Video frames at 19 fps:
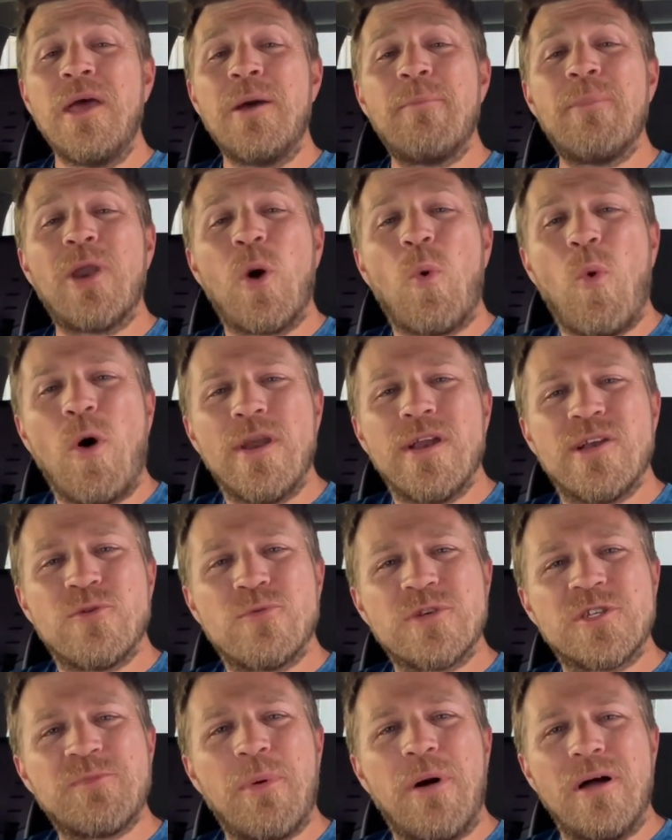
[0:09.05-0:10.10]
but I wanted to
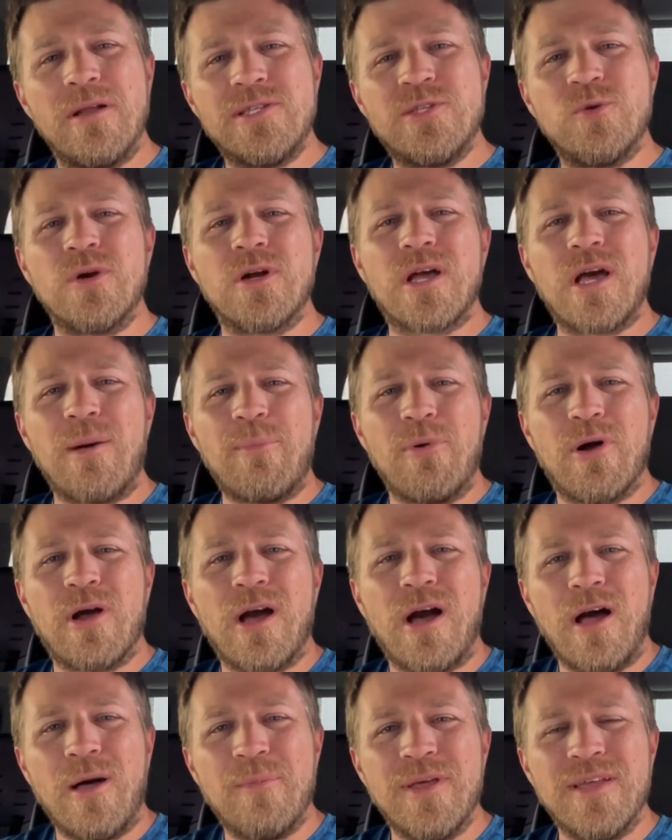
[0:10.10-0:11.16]
respond to a couple
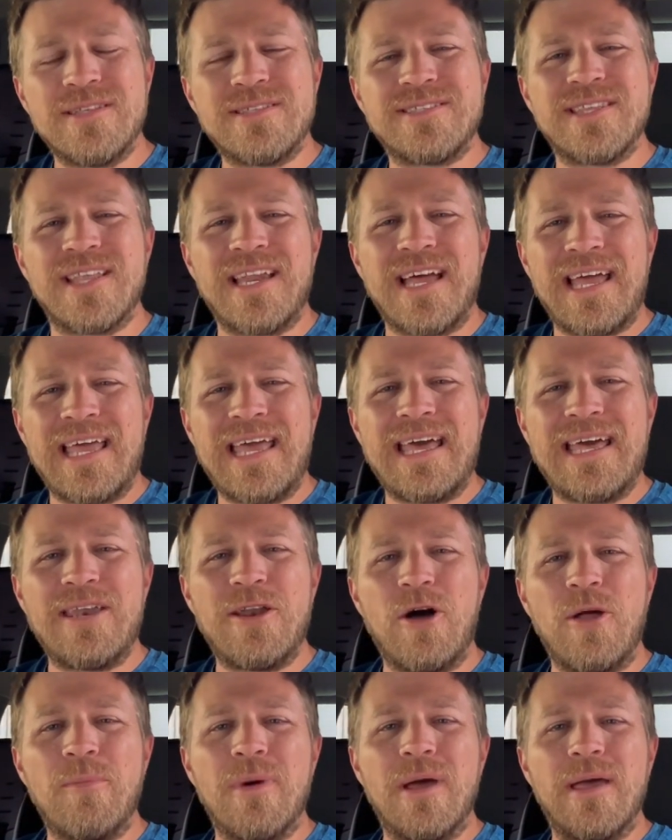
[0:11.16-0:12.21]
comments that I had
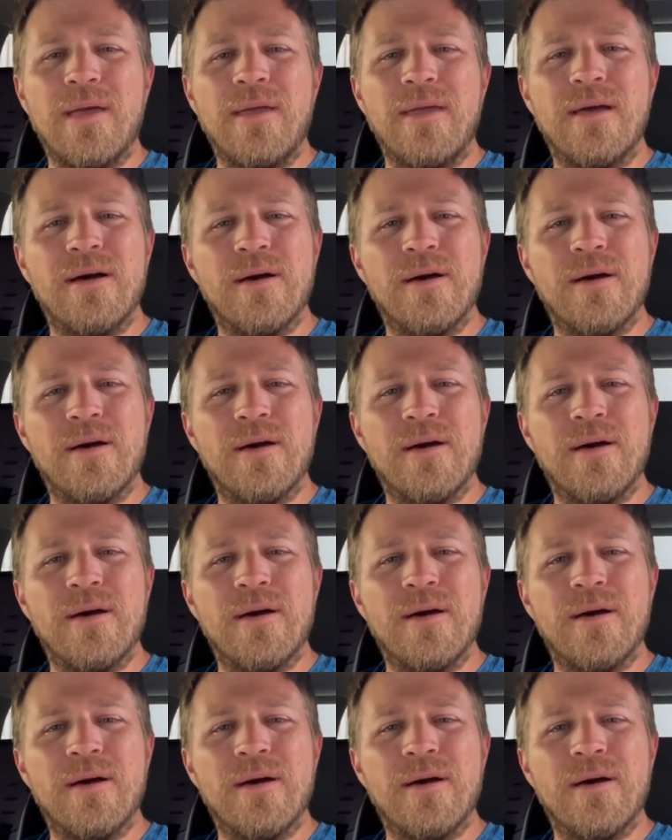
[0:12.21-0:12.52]
on my